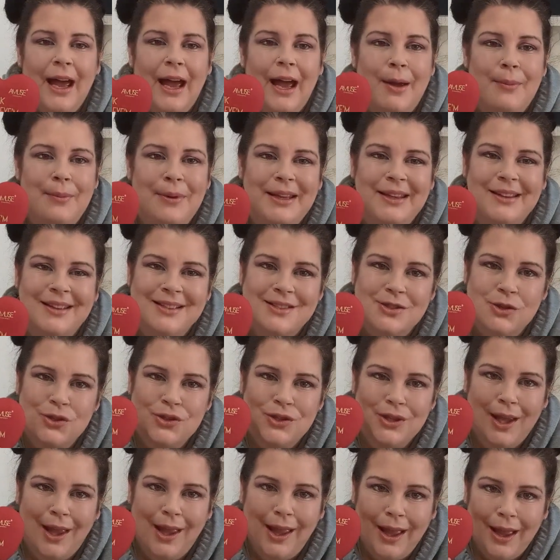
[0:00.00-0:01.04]
I mean, this
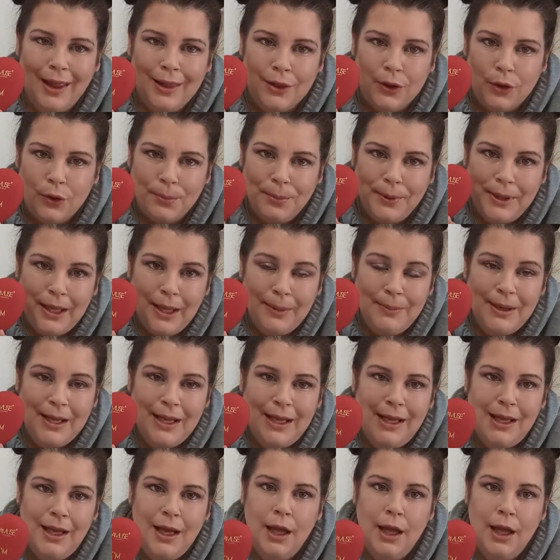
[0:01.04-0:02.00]
looks like a little gimmicky,